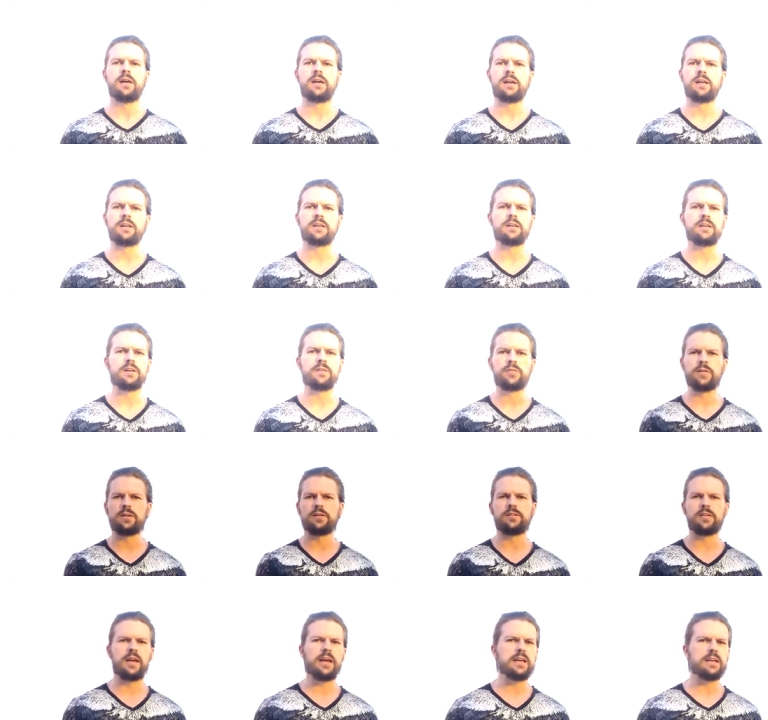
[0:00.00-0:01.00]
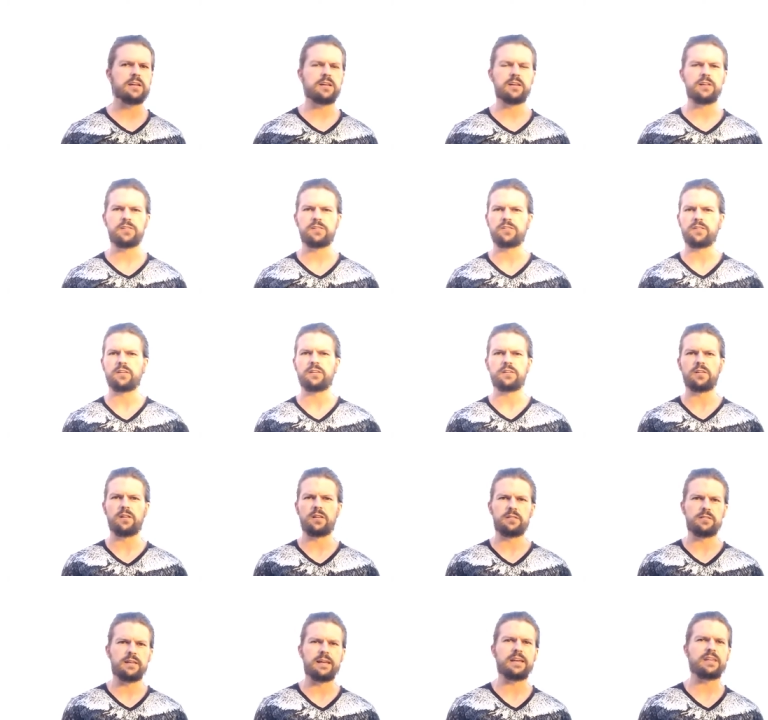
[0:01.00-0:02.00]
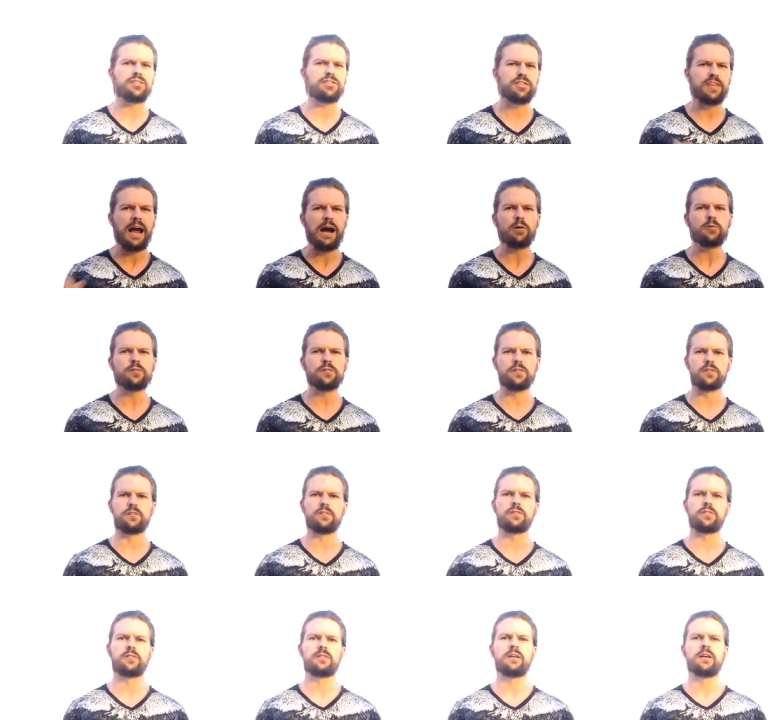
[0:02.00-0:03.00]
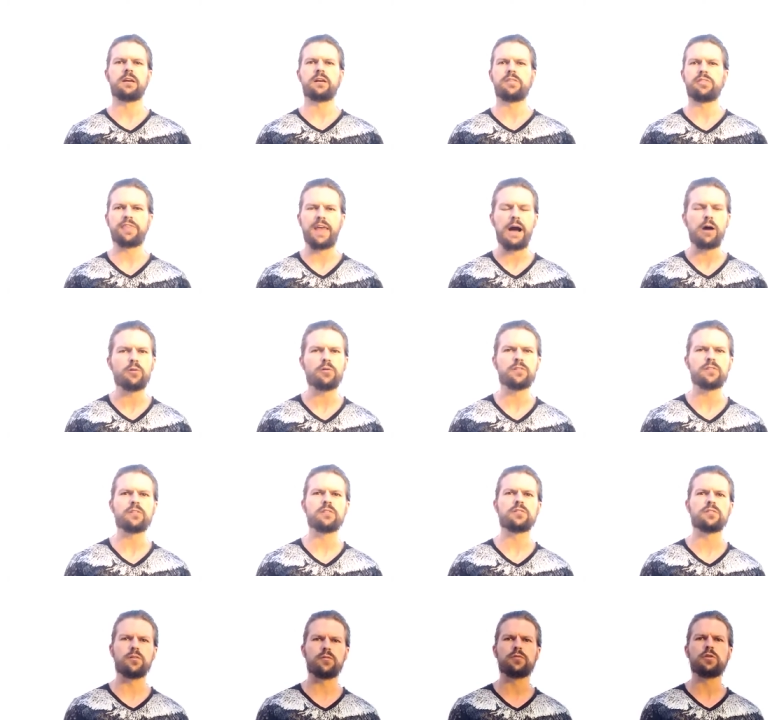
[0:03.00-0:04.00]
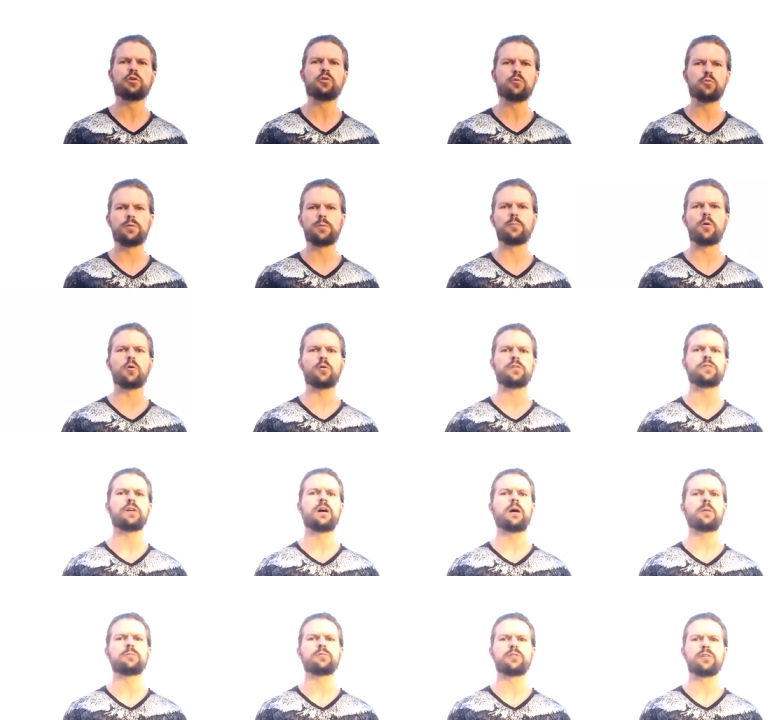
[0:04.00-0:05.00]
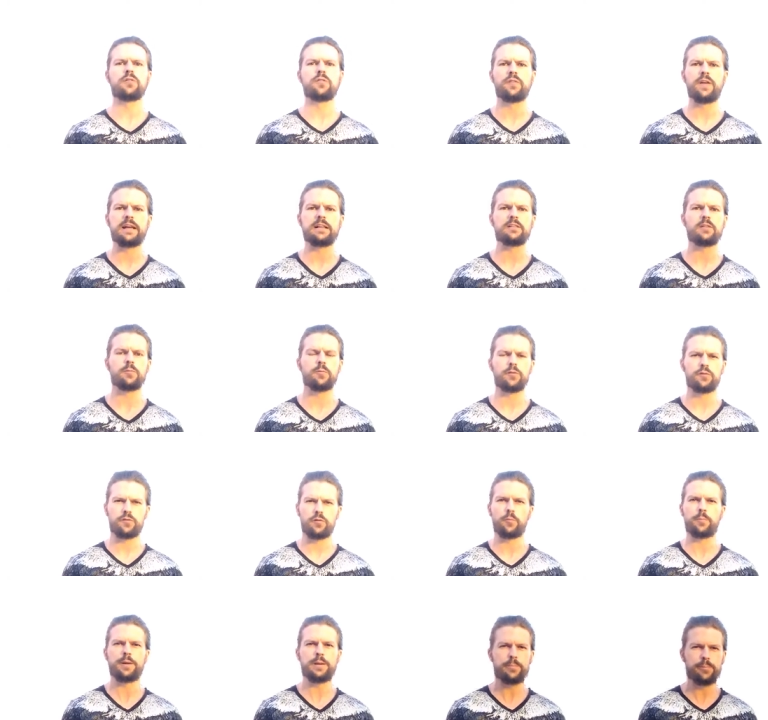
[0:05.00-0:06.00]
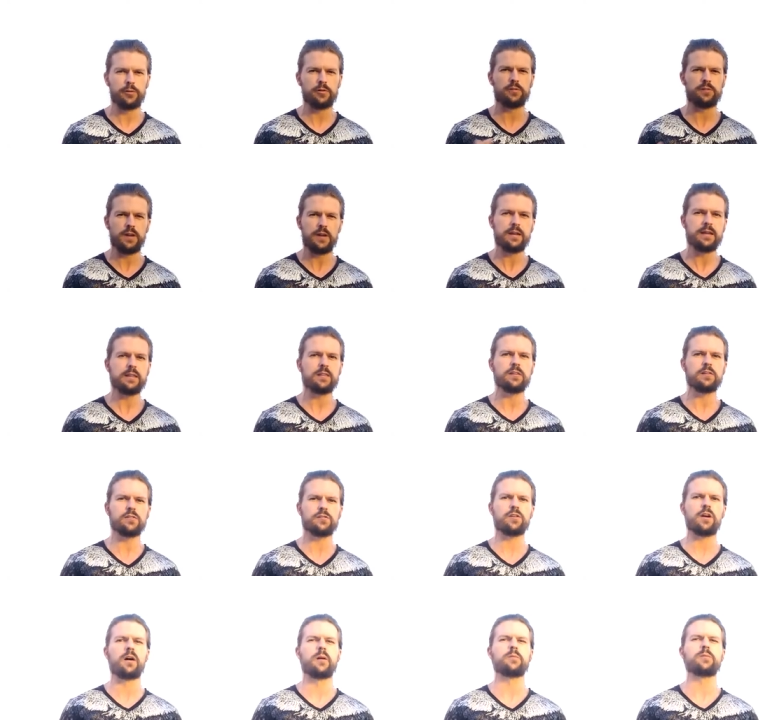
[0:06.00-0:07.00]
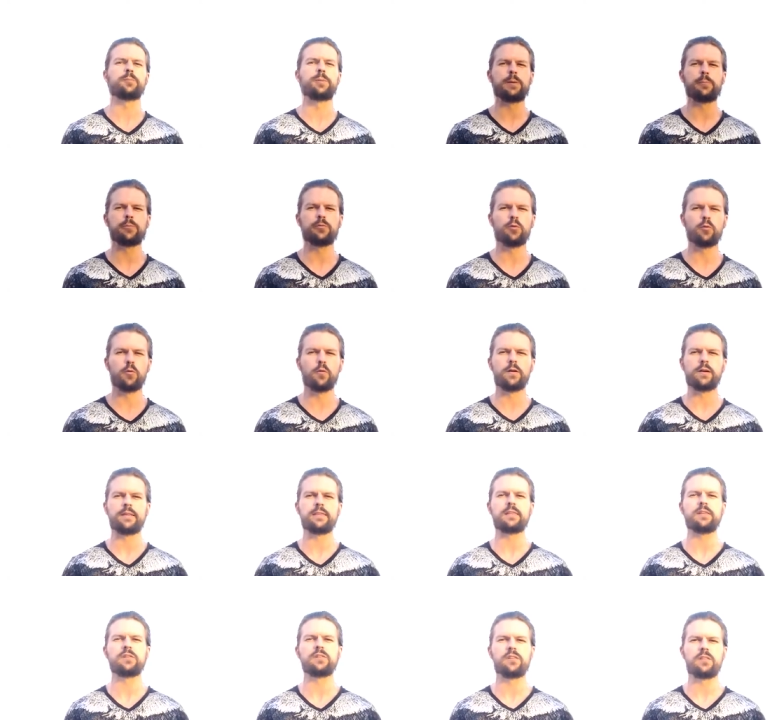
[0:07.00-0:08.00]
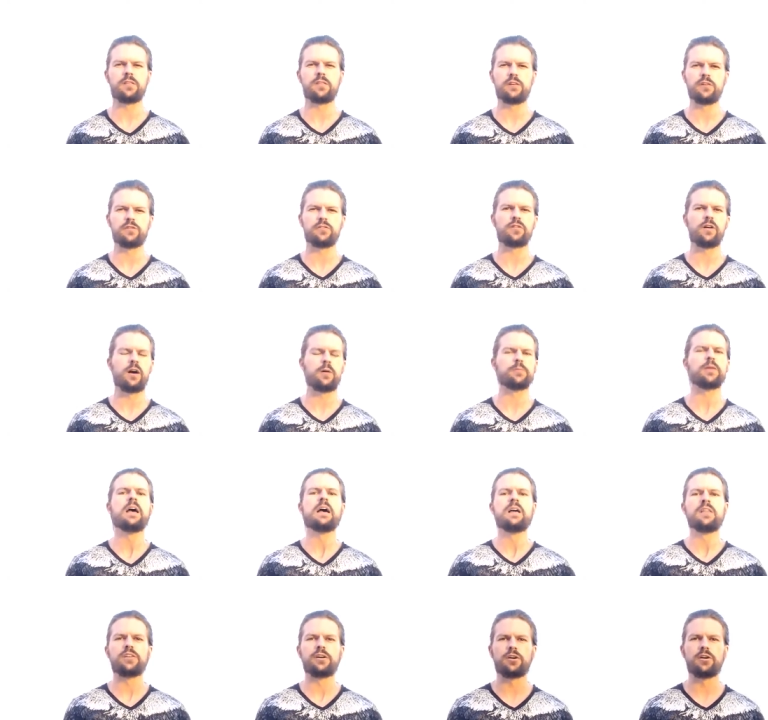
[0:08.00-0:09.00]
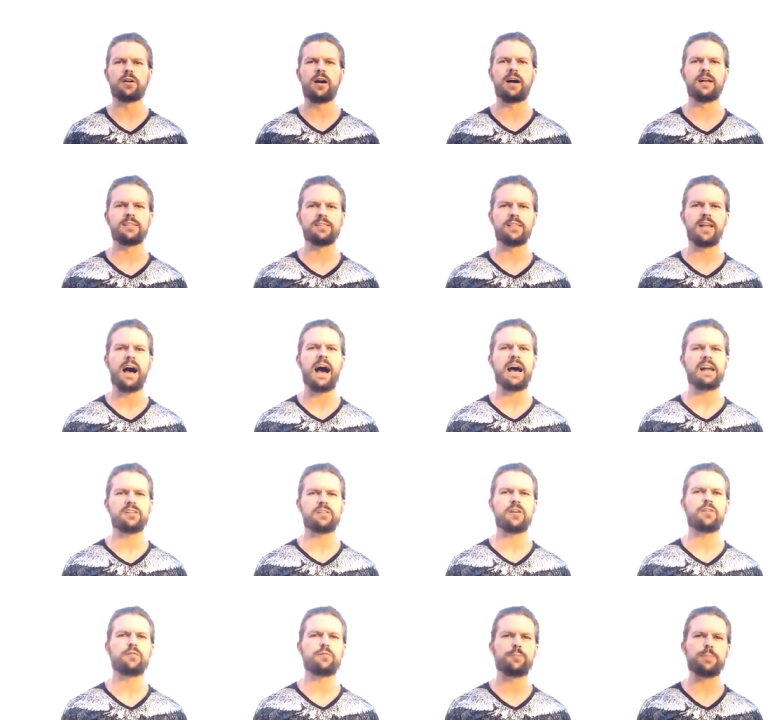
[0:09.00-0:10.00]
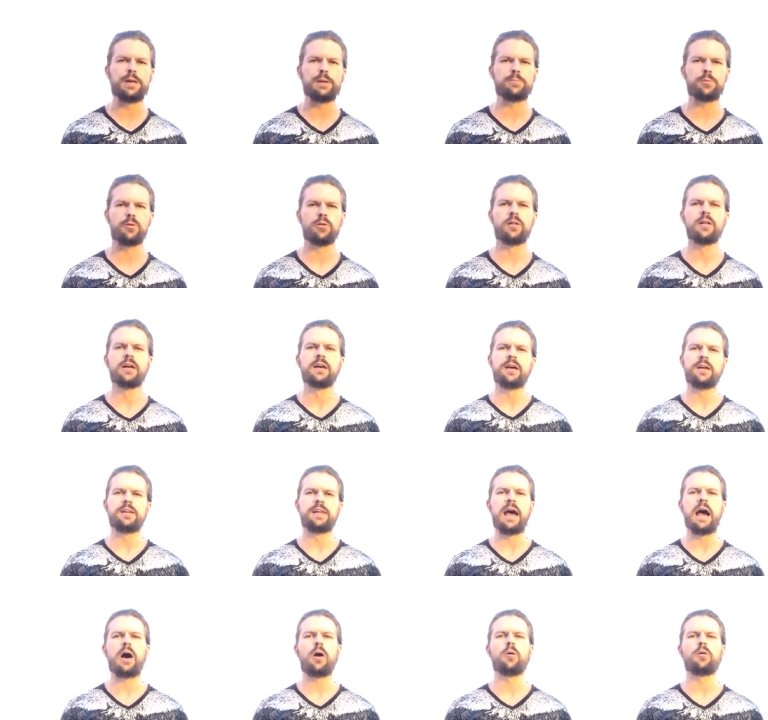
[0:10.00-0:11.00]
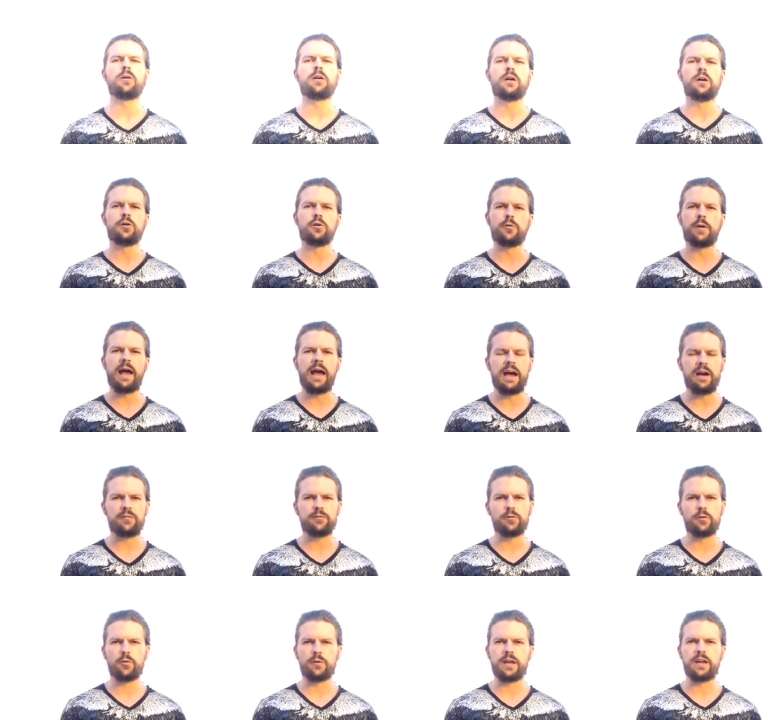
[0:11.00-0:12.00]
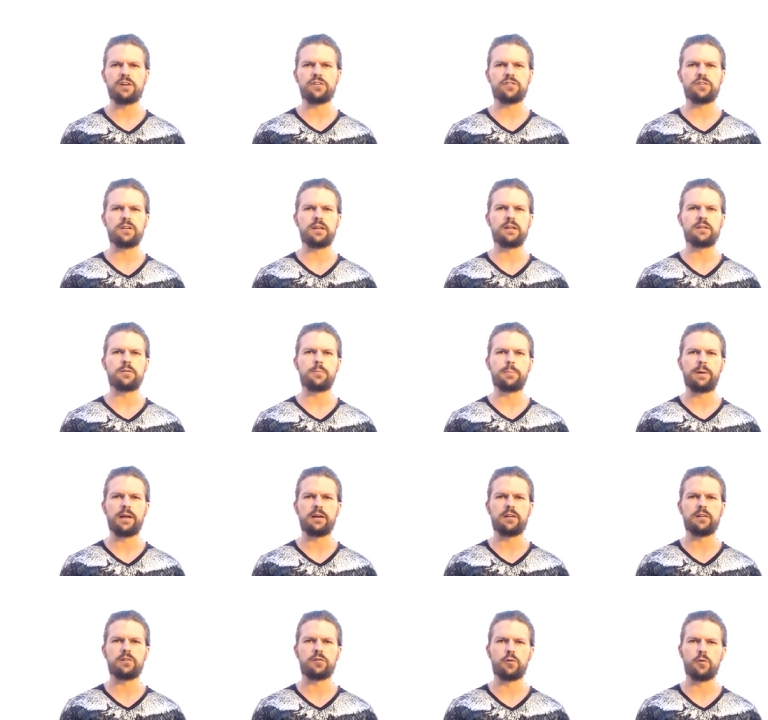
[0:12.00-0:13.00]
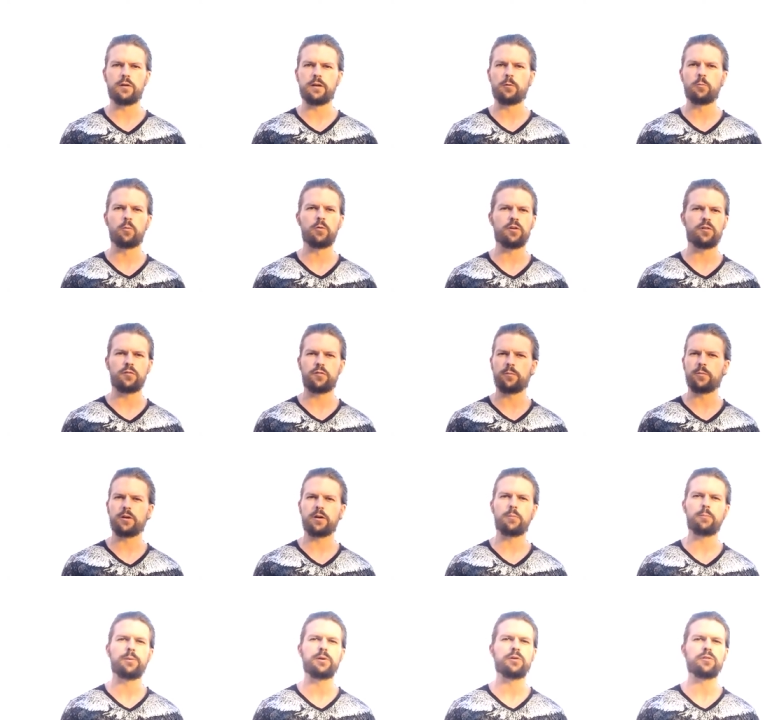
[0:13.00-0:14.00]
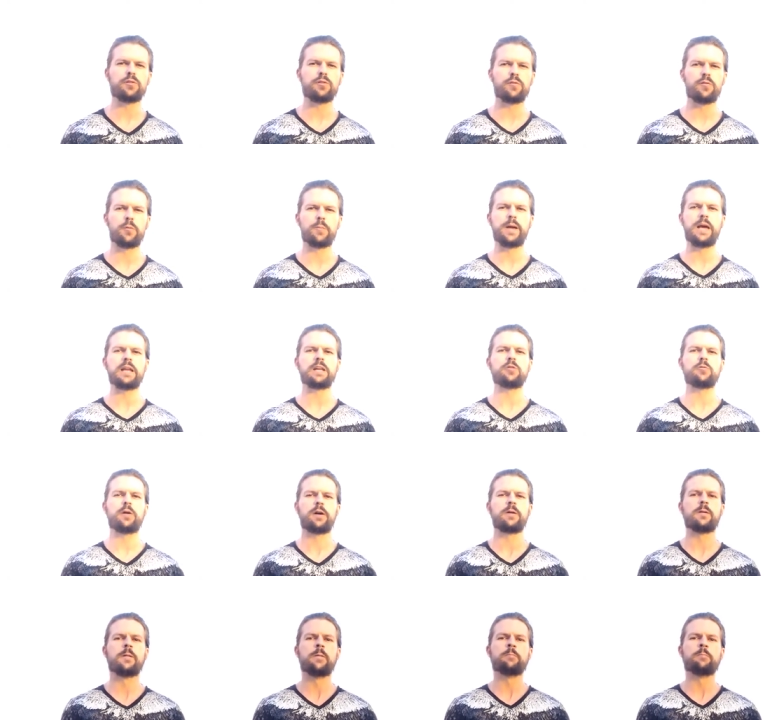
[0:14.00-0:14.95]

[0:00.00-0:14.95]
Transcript: in a given day and it's like thousands thousands of new remote jobs are available. So people are taking these jobs, people are working these, these jobs. There are a lot of people now who have location independence who can work from a computer from anywhere.